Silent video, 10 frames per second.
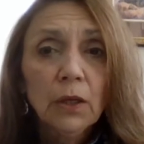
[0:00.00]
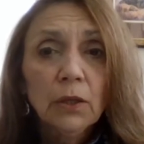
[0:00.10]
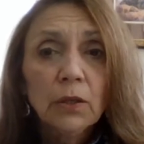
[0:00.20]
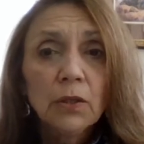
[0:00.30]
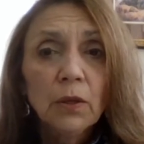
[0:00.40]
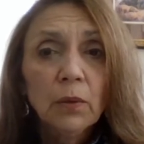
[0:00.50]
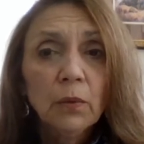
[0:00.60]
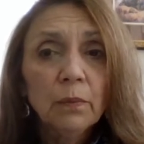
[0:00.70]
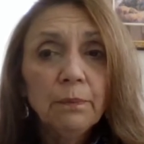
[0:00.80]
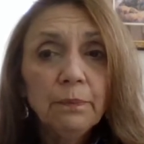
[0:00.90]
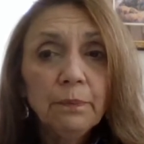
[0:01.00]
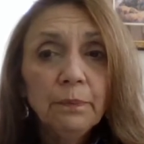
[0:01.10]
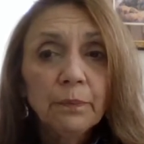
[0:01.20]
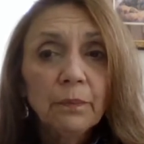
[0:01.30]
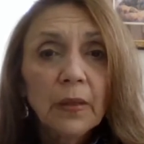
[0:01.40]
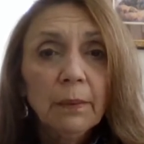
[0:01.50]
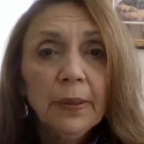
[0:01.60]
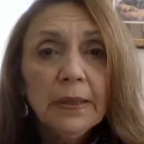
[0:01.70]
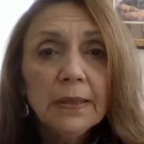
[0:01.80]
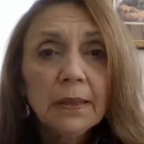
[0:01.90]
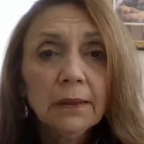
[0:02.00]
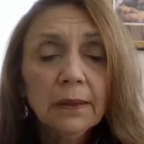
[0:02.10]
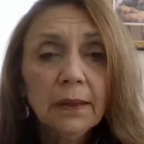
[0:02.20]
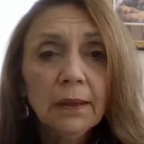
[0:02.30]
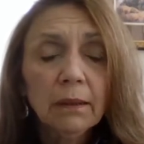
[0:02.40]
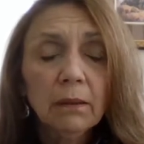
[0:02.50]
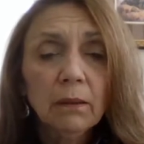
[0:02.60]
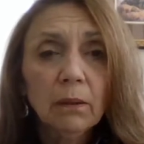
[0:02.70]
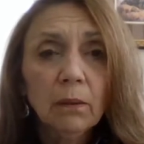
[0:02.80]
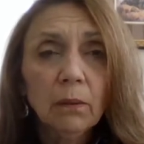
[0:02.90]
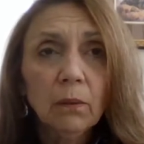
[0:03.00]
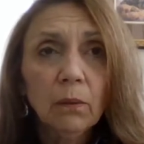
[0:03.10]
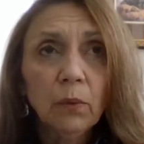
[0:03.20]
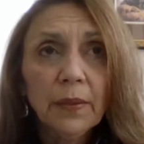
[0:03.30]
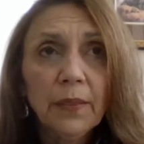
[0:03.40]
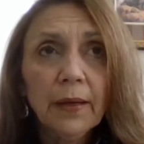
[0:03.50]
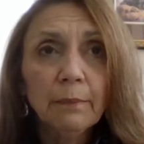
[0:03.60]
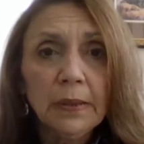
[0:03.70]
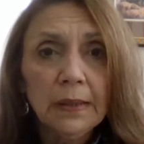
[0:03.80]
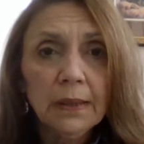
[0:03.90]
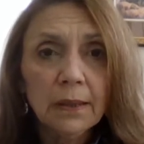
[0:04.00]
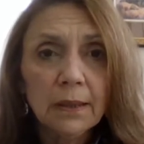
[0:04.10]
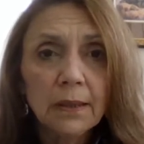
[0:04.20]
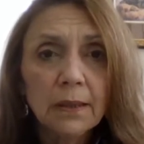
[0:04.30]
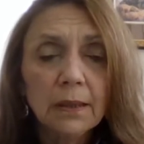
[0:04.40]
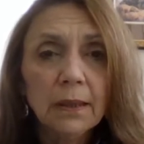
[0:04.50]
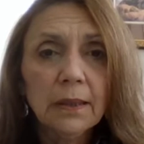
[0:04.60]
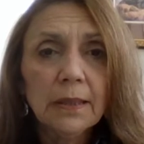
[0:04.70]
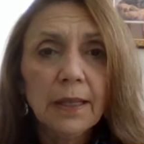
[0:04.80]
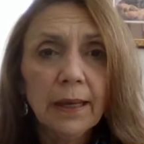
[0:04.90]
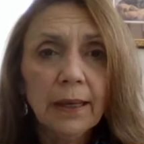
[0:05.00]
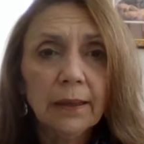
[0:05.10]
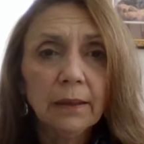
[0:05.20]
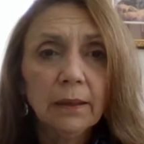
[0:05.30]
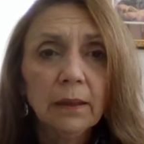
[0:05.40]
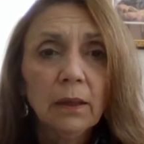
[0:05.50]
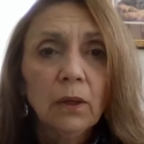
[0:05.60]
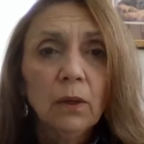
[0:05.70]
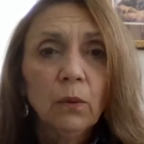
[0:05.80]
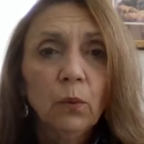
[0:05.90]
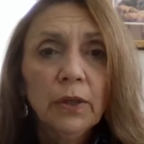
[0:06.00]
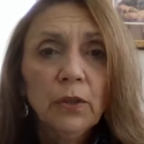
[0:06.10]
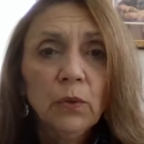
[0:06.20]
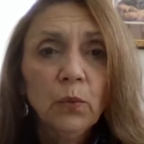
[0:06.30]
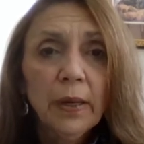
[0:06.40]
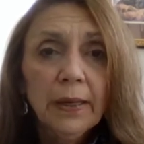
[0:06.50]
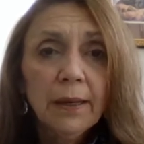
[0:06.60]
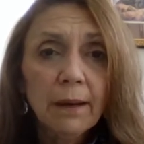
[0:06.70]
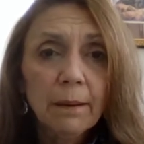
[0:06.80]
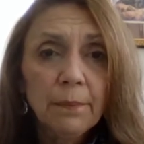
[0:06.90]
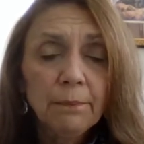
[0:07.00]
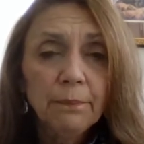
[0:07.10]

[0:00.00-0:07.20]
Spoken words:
So basically what that means is that when you wake up,